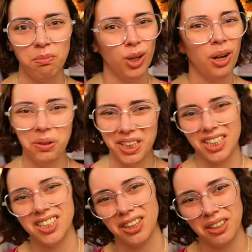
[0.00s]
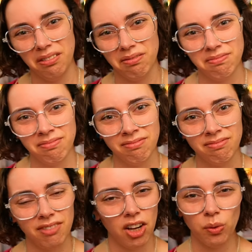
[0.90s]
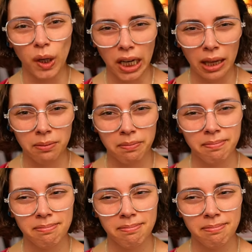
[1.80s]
but not with each other. Not really.